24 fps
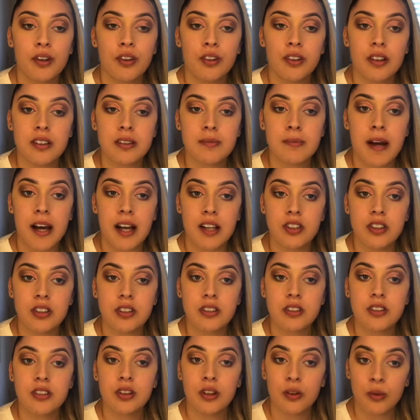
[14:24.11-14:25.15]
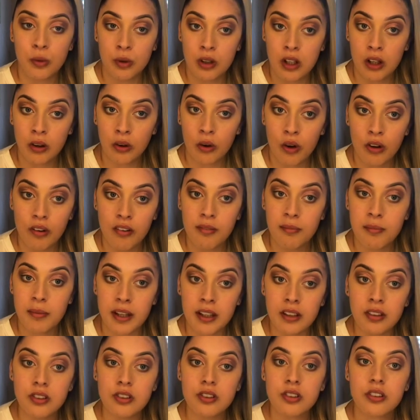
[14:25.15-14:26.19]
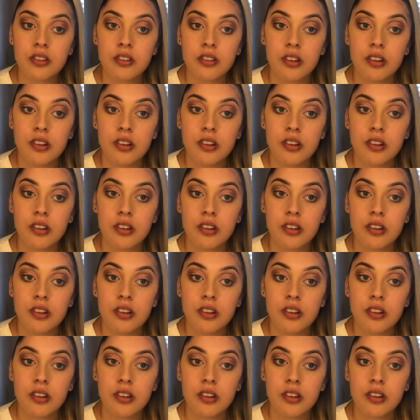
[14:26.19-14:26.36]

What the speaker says: does pageants to own a lot of pairs